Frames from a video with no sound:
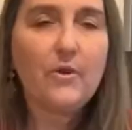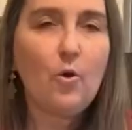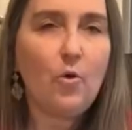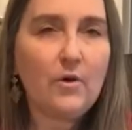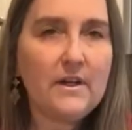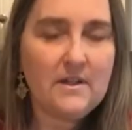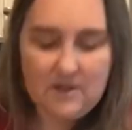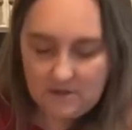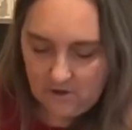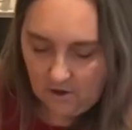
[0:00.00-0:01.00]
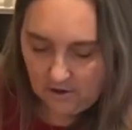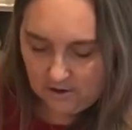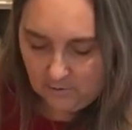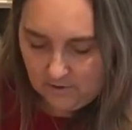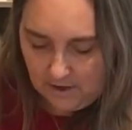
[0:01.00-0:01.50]
or into garlic
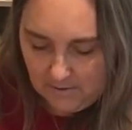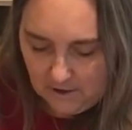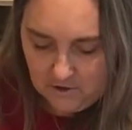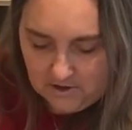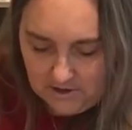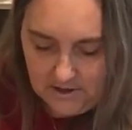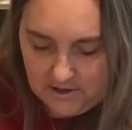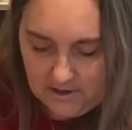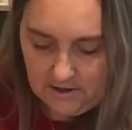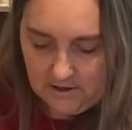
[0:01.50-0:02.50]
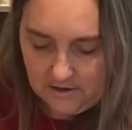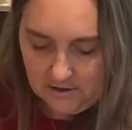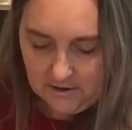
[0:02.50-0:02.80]
when I'm actually eating a